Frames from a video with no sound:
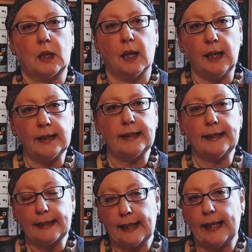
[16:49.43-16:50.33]
And
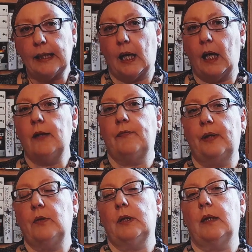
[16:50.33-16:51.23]
again, I
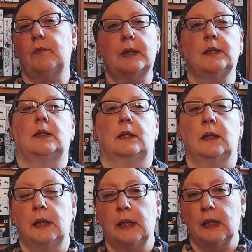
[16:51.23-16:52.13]
found that well
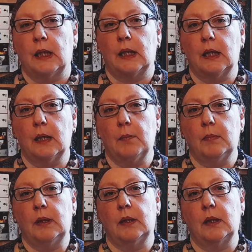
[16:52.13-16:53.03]
done.
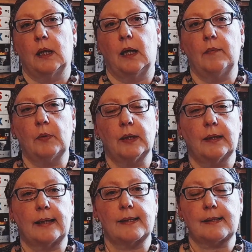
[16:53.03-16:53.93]
I wouldn't
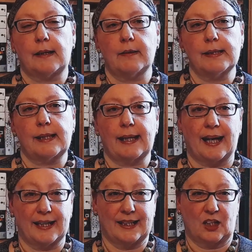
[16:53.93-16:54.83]
necessarily say
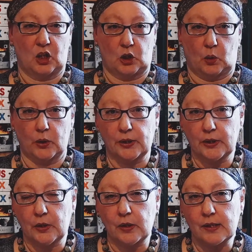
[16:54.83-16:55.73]
I enjoyed
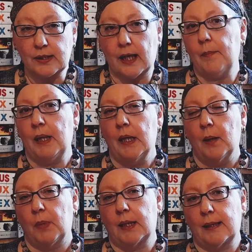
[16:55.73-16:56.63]
it all the time,
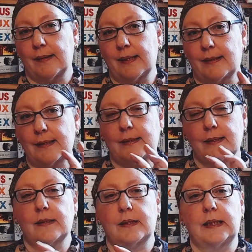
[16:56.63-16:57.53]
but I think this
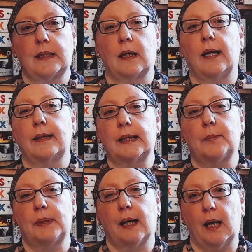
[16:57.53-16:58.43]
is the idea
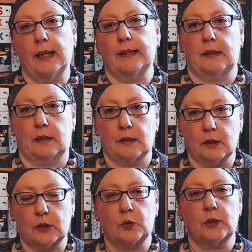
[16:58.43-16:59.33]
behind it,
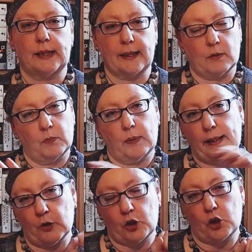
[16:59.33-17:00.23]
not to take away
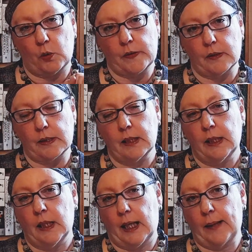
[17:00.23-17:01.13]
your choices
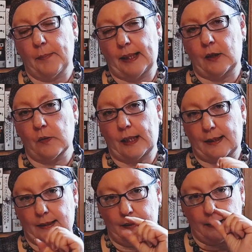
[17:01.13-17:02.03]
and make you
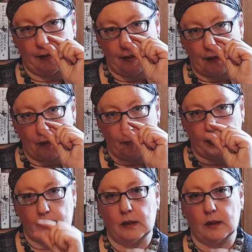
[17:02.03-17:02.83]
that little bit